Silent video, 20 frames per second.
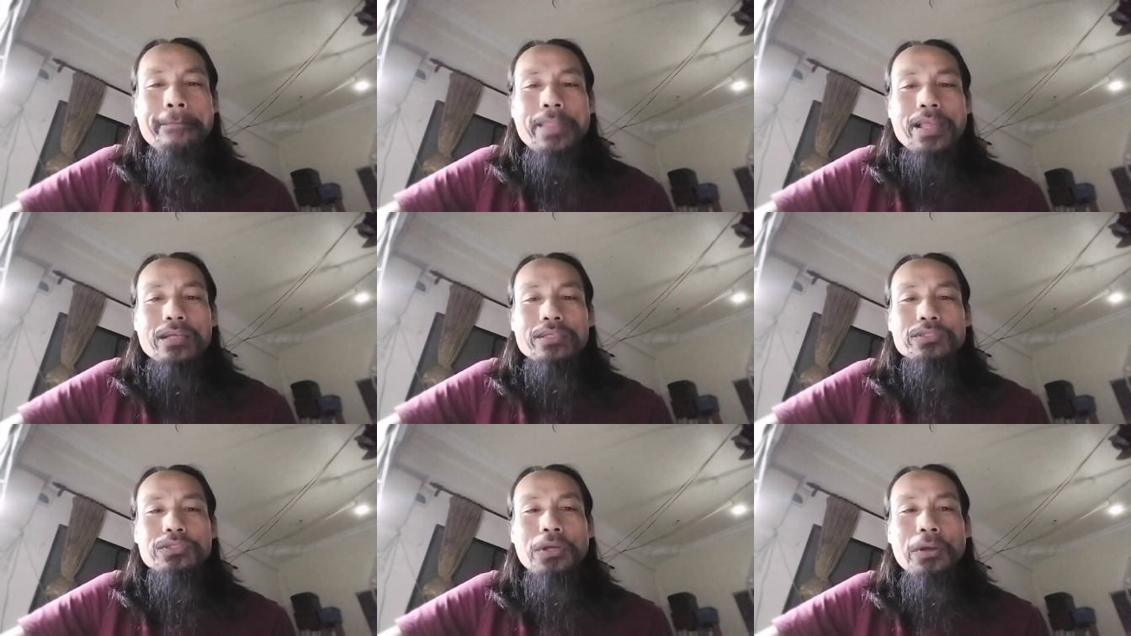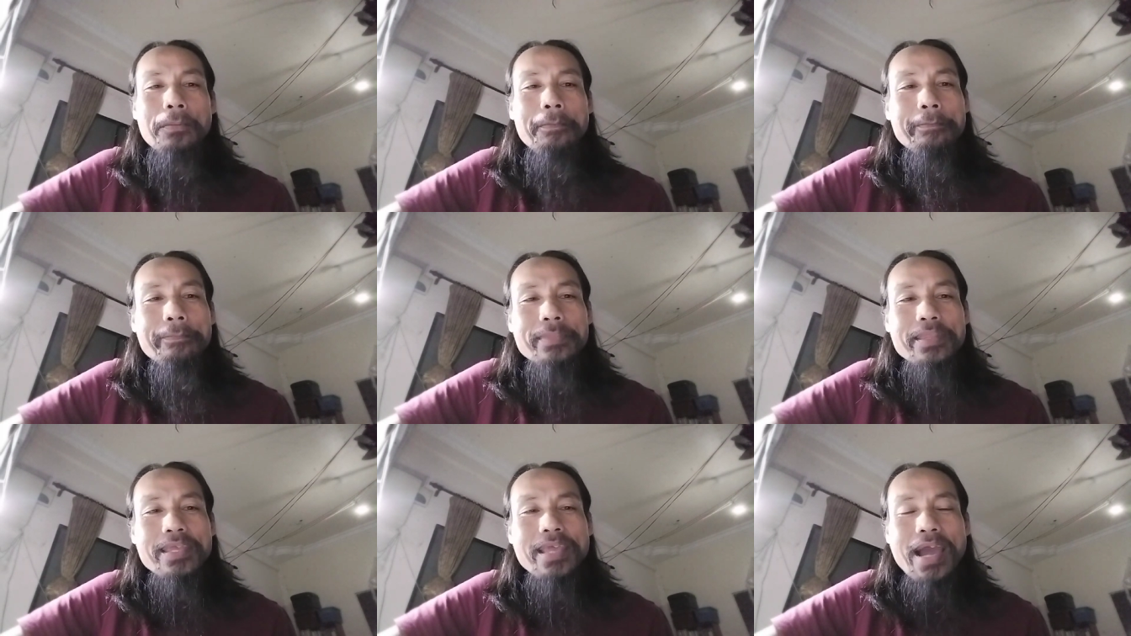So
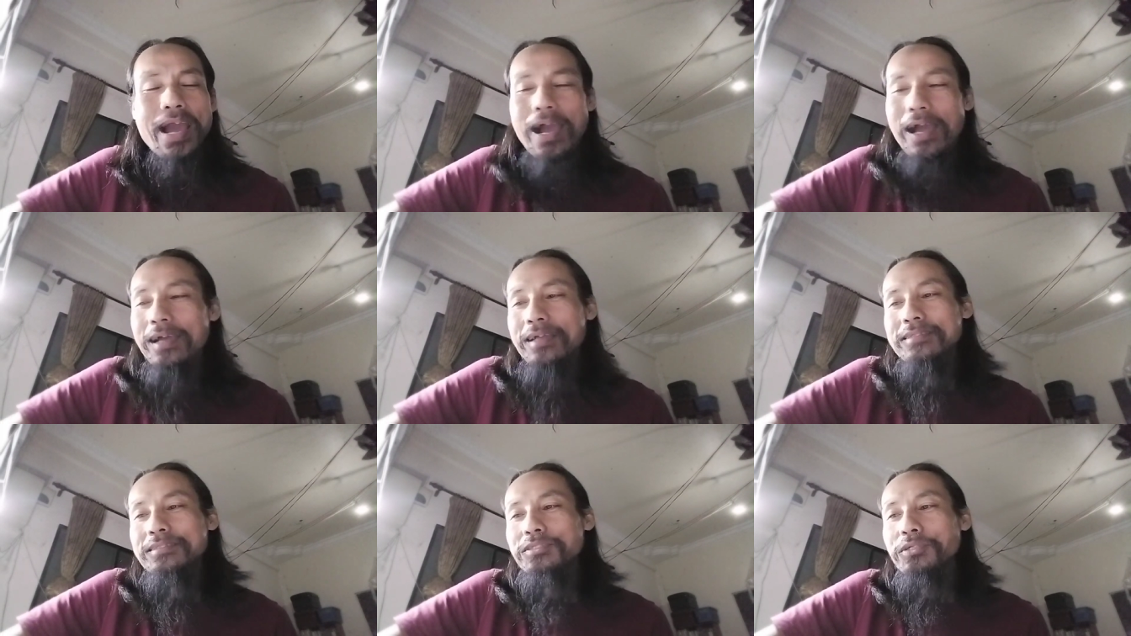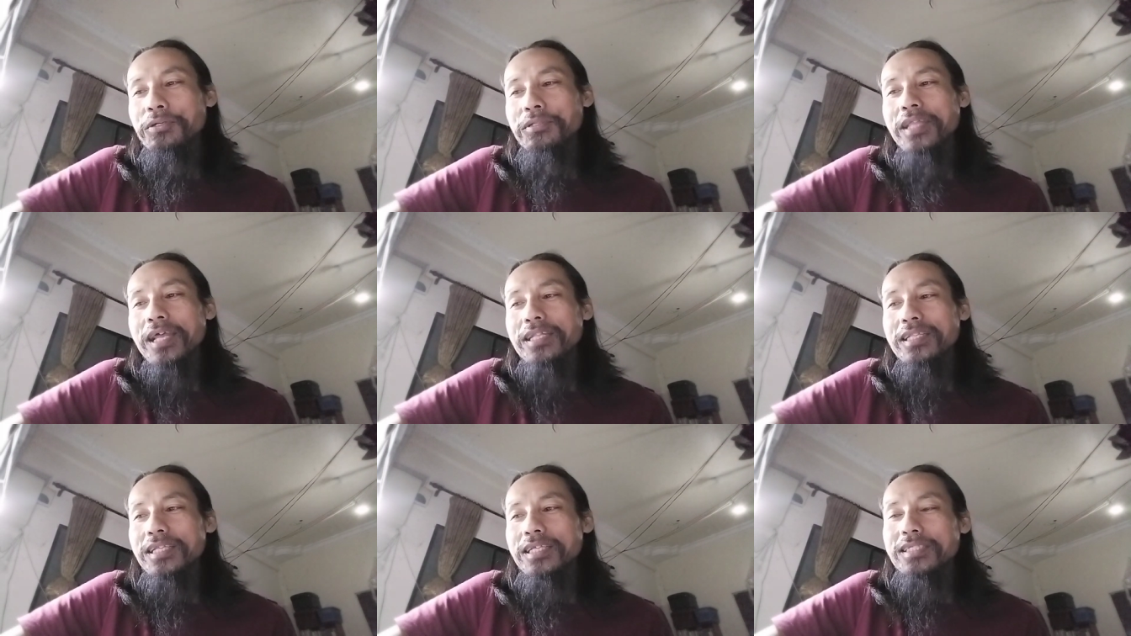yeah, so
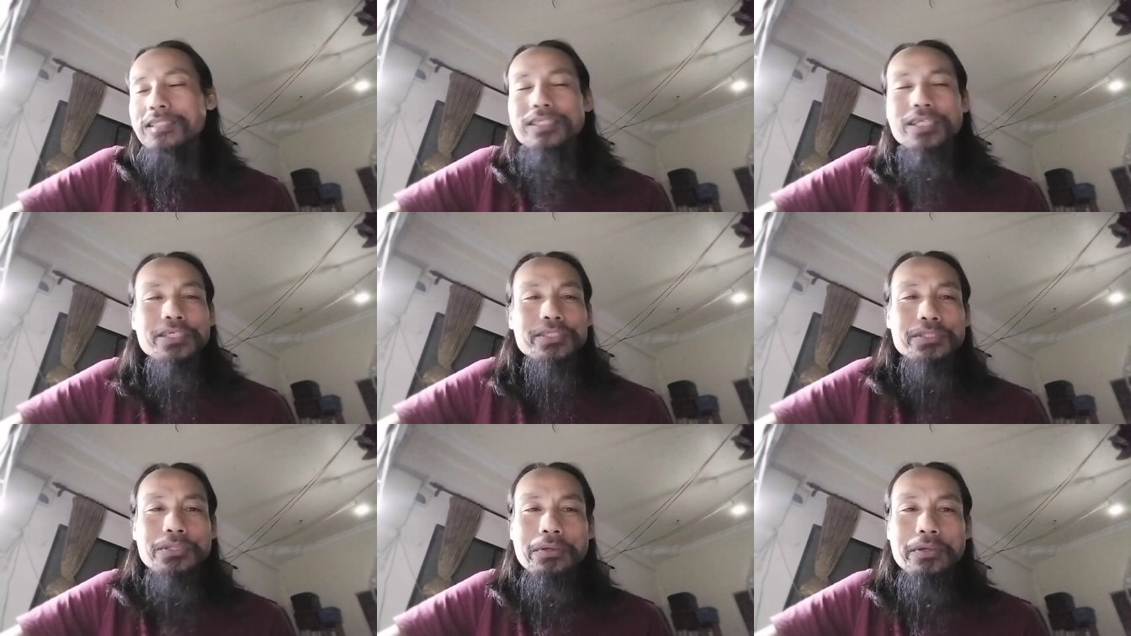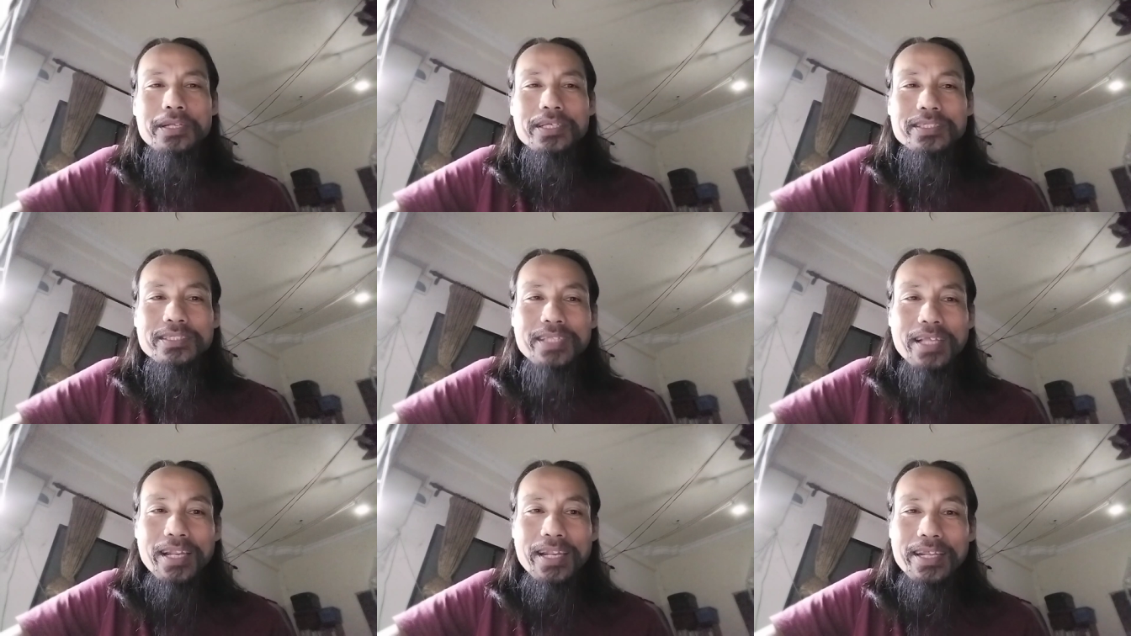that is the story,
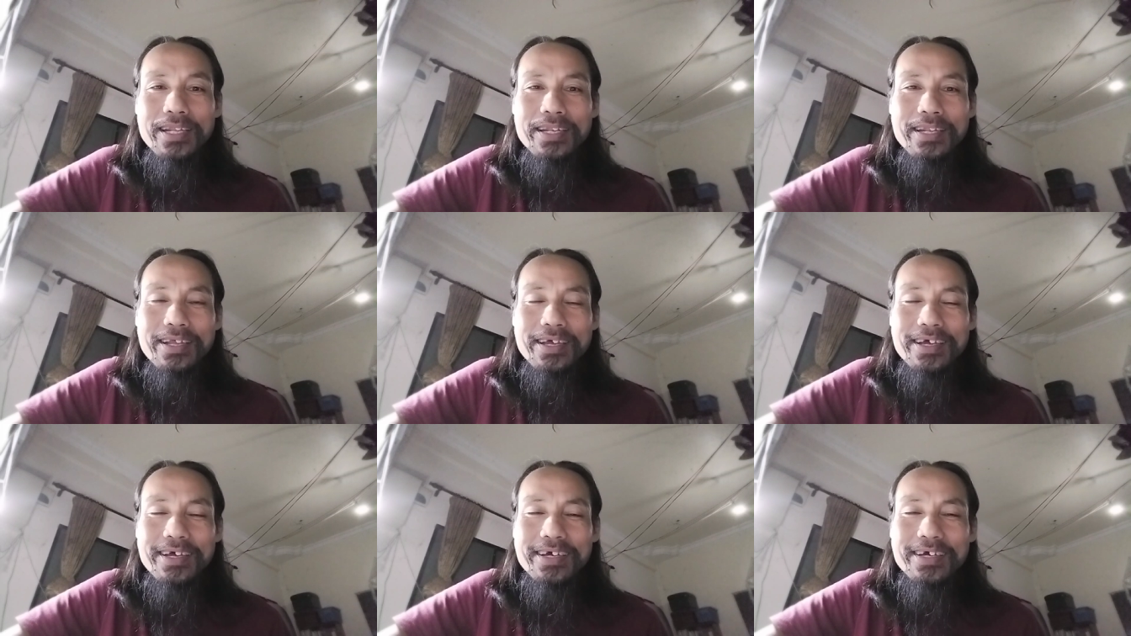Celine.